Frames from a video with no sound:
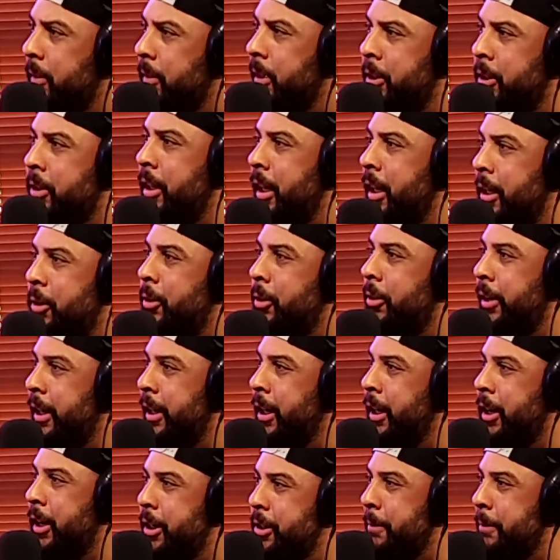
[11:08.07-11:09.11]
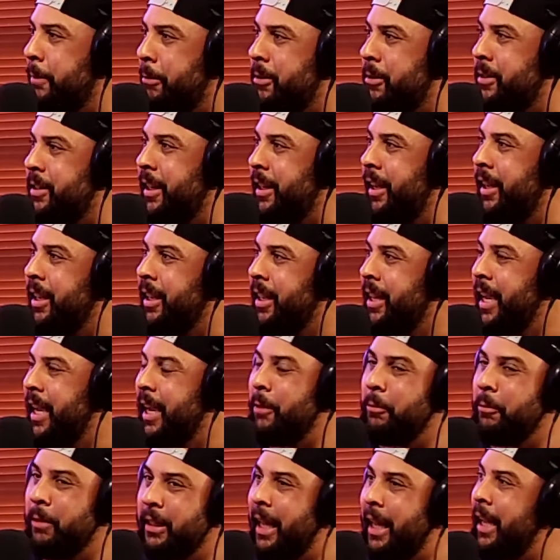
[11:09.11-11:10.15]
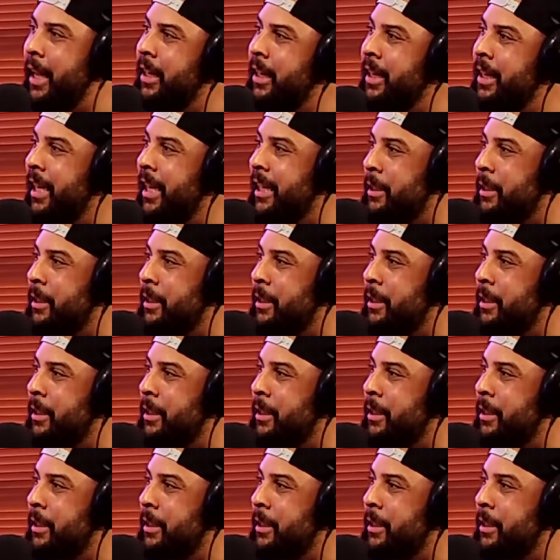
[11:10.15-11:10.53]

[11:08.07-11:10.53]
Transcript: 100%. You're not going 100%. Yeah. And when that next